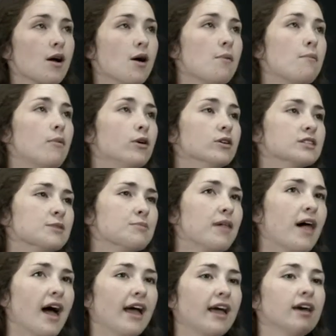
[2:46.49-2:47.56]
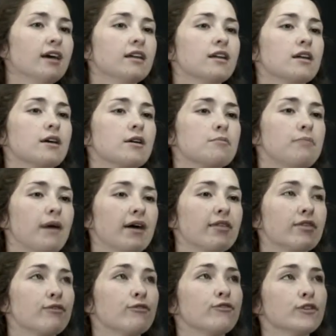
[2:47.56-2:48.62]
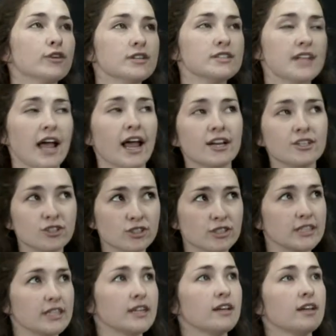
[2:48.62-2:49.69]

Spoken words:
multiply it by the first entry